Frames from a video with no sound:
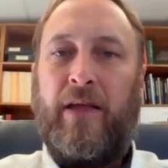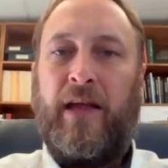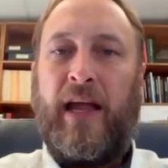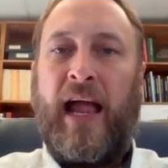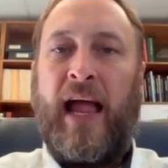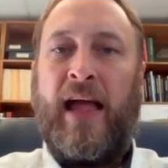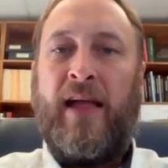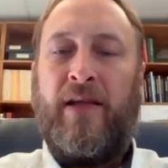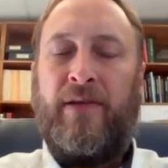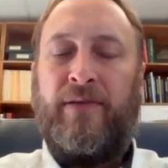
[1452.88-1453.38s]

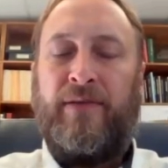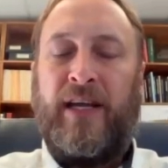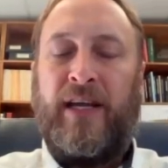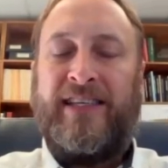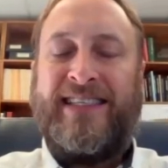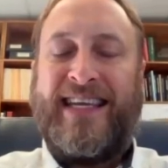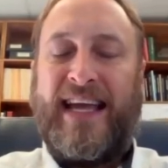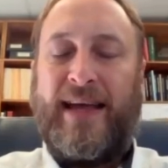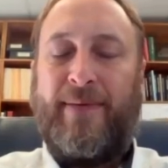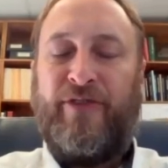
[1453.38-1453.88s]
uh,
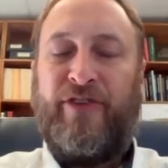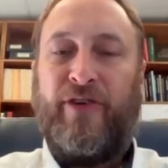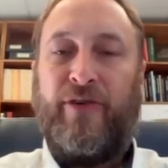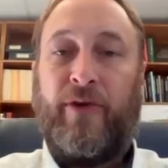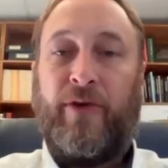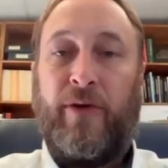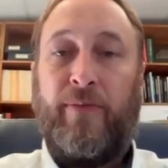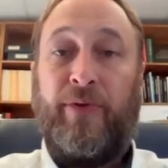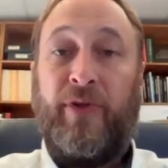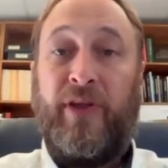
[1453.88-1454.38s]
attempt to
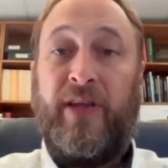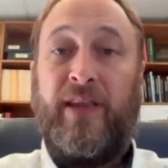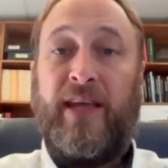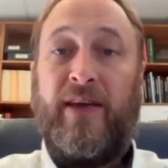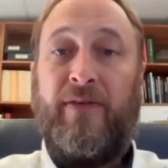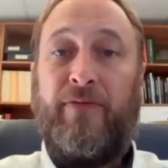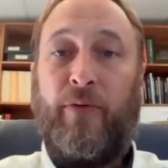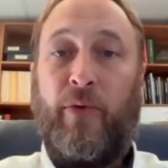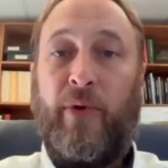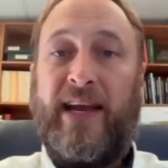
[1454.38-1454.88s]
completely
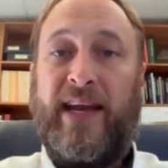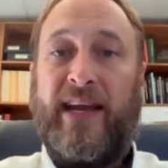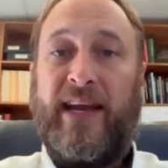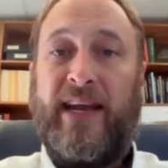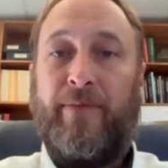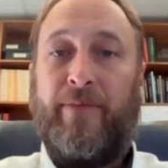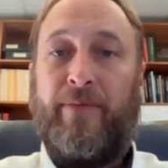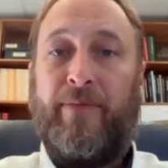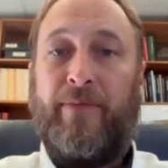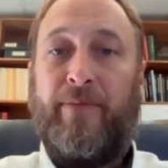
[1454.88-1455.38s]
avoid
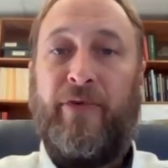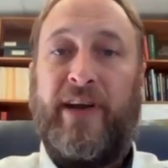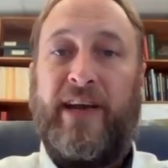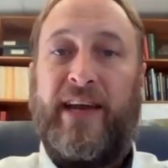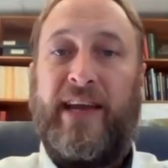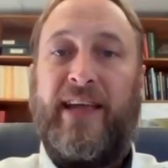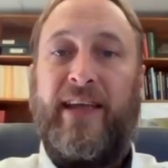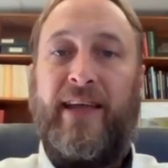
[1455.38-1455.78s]
inbreeding.